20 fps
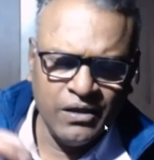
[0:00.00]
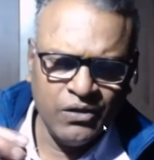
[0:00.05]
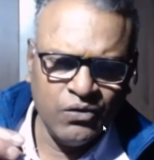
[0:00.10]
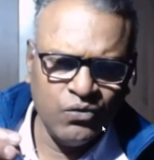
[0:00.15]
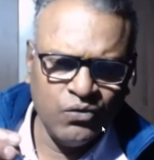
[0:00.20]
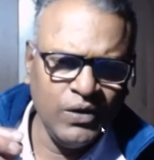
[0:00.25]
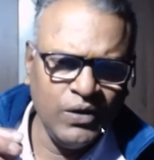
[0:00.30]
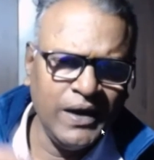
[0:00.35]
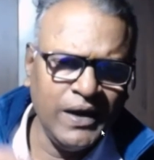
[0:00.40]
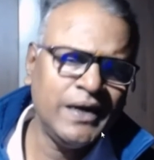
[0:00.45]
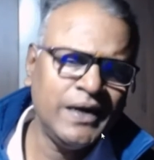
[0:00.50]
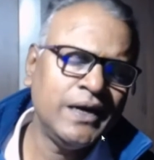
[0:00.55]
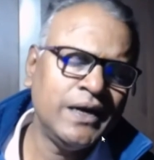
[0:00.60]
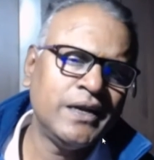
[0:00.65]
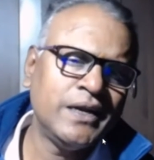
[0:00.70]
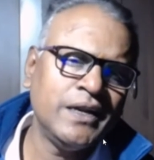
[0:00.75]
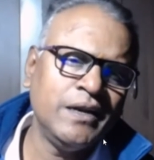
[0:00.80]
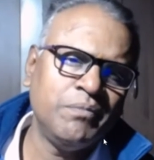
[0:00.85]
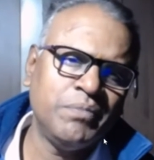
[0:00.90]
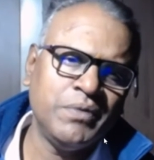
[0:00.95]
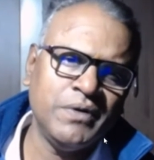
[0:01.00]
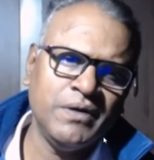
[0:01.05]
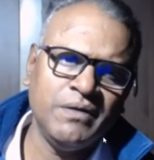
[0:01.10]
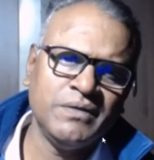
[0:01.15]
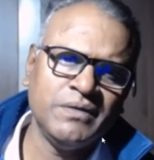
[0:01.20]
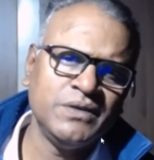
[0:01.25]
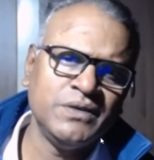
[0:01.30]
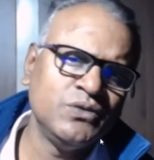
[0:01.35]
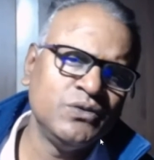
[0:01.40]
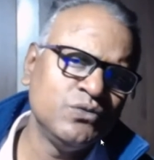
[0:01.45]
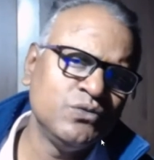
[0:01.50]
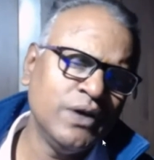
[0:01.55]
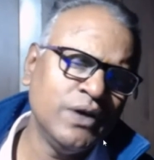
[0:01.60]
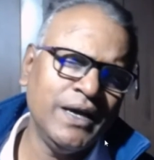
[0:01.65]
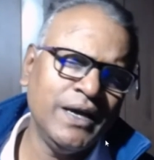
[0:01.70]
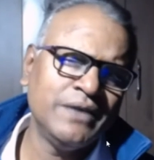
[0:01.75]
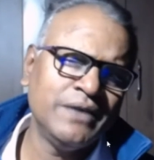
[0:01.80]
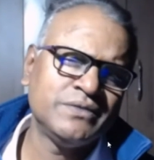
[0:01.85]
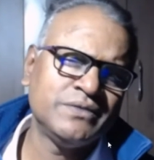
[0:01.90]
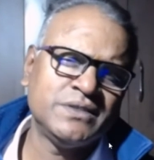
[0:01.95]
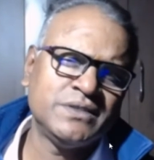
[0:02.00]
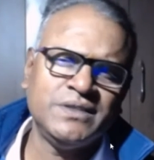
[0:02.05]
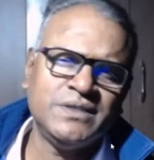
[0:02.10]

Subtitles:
you had little problem, you had